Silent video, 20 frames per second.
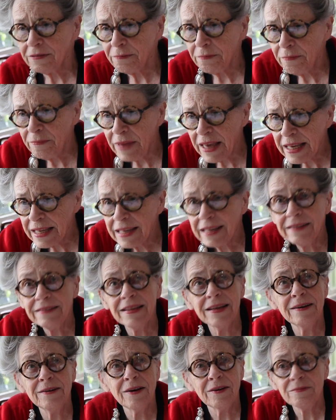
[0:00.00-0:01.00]
making
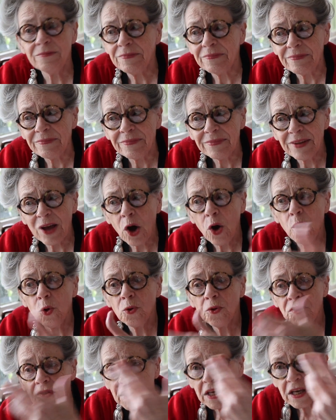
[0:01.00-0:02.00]
the, the
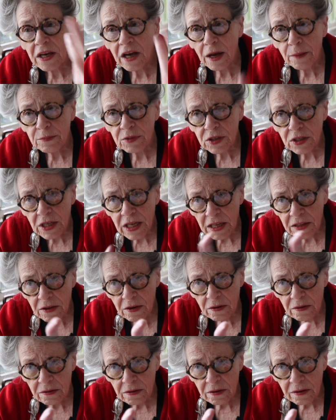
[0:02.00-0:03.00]
whole thing come together